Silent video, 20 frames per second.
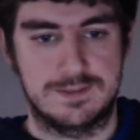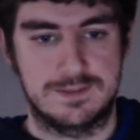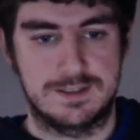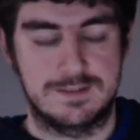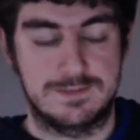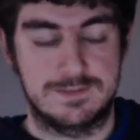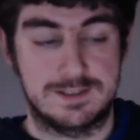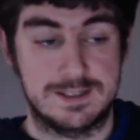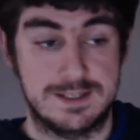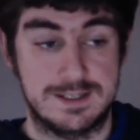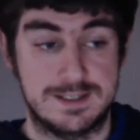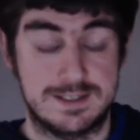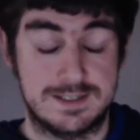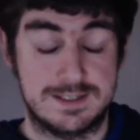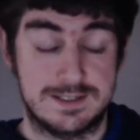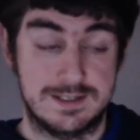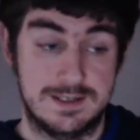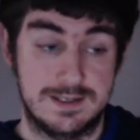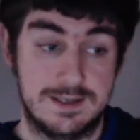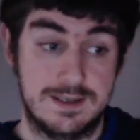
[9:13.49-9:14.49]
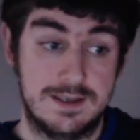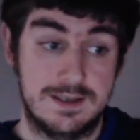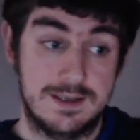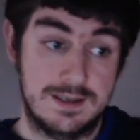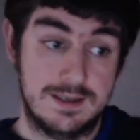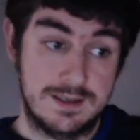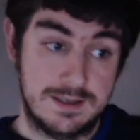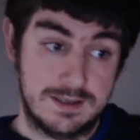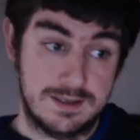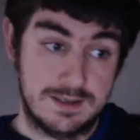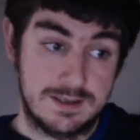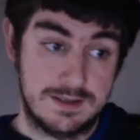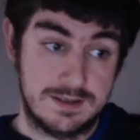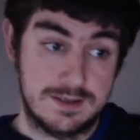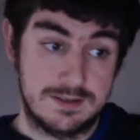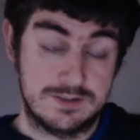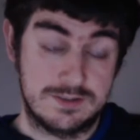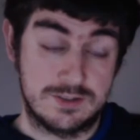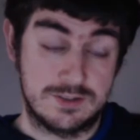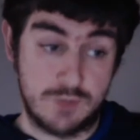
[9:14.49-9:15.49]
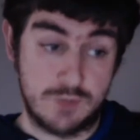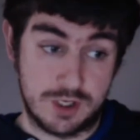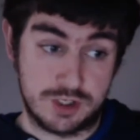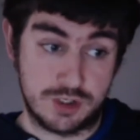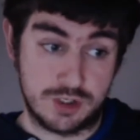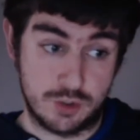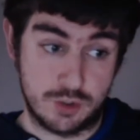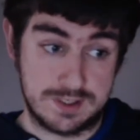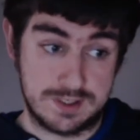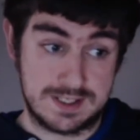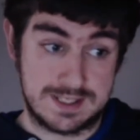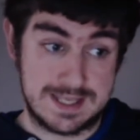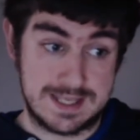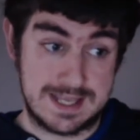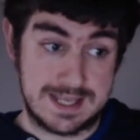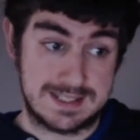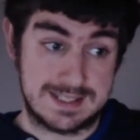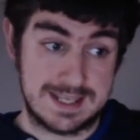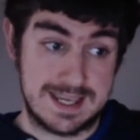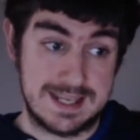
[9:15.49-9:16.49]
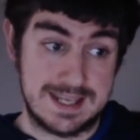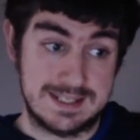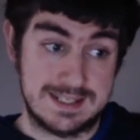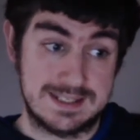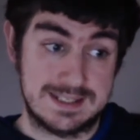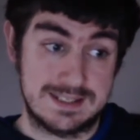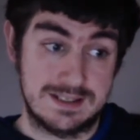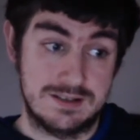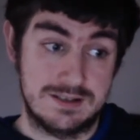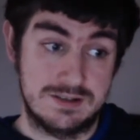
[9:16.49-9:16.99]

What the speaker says: because some reassurance that it's